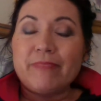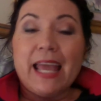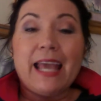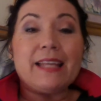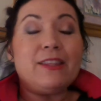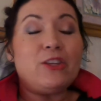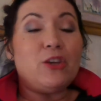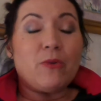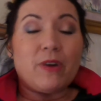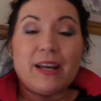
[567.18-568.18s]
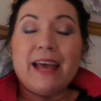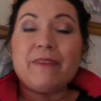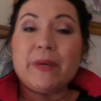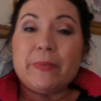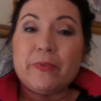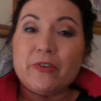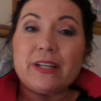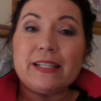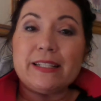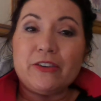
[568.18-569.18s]
And you are going to have people who are
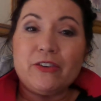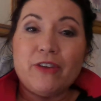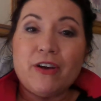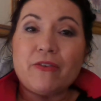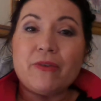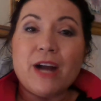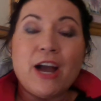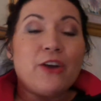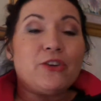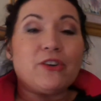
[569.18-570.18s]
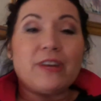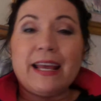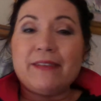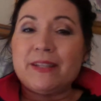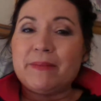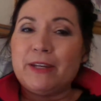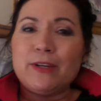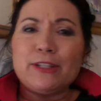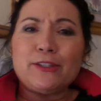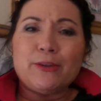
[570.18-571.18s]
going to tell you no. You're going to have somebody who
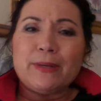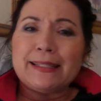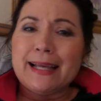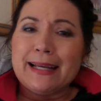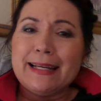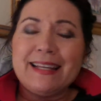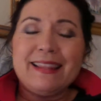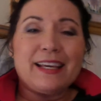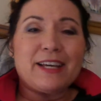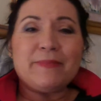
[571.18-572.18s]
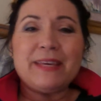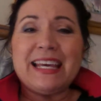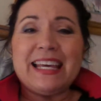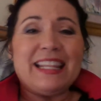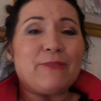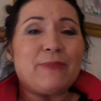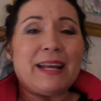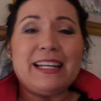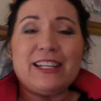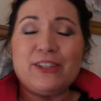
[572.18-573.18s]
gets so excited, they come in, they're
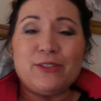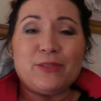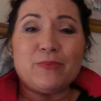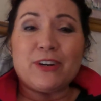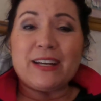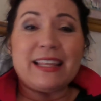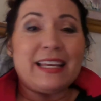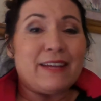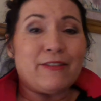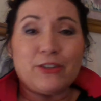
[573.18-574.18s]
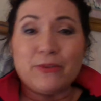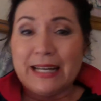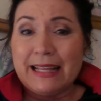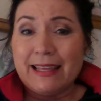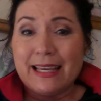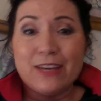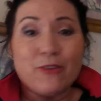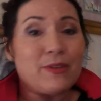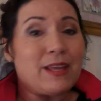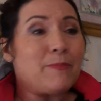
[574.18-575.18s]
ready to do some work, and they never do anything.
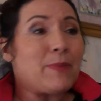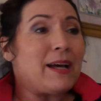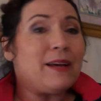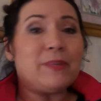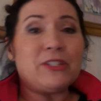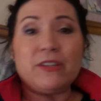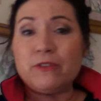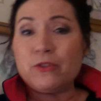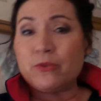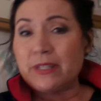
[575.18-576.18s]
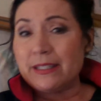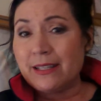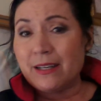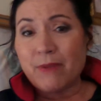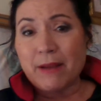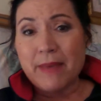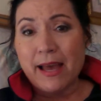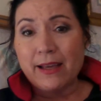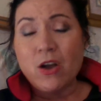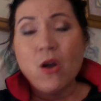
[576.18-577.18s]
Or they buy a bunch of inventory and send it right
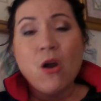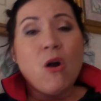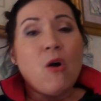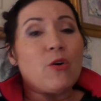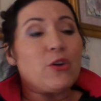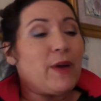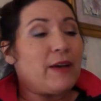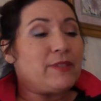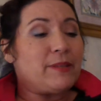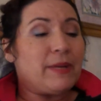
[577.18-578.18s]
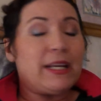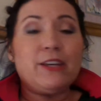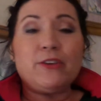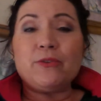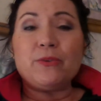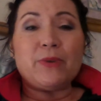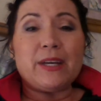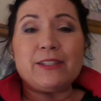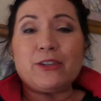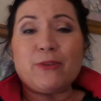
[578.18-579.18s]
back. Or you have somebody who
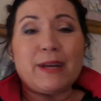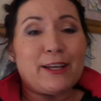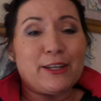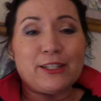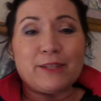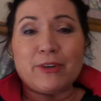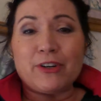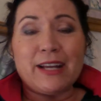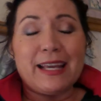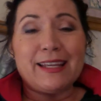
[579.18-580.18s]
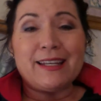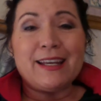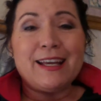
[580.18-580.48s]
is a great customer and